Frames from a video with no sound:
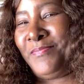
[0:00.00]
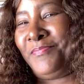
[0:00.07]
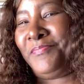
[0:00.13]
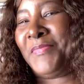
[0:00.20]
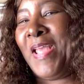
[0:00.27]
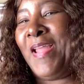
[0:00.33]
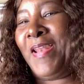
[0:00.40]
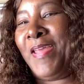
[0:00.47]

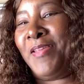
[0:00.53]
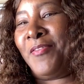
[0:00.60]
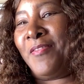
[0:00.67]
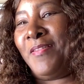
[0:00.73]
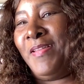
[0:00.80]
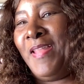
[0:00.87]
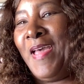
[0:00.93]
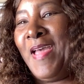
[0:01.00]
I like her a
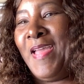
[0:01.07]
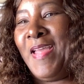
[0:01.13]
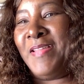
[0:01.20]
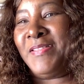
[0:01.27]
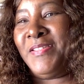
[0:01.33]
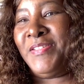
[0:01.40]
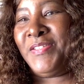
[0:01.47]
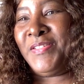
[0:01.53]
lot. I
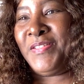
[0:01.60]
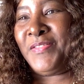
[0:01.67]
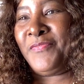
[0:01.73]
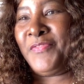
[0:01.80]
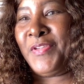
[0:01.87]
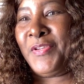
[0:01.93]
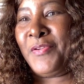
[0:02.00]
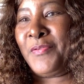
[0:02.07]
think she's
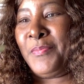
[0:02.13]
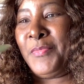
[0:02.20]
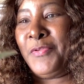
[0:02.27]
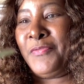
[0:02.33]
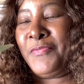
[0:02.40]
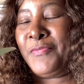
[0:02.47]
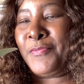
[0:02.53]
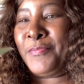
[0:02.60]
very
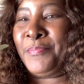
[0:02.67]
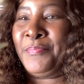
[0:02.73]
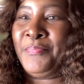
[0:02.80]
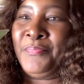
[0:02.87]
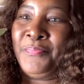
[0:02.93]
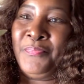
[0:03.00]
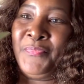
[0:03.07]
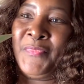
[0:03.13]
beautiful
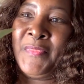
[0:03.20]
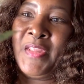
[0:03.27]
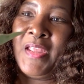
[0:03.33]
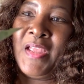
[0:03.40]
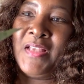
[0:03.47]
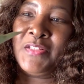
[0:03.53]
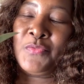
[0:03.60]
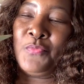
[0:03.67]

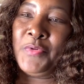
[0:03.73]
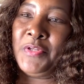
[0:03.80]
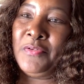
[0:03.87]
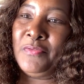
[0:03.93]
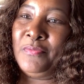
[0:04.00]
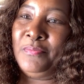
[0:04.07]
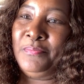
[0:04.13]
as well.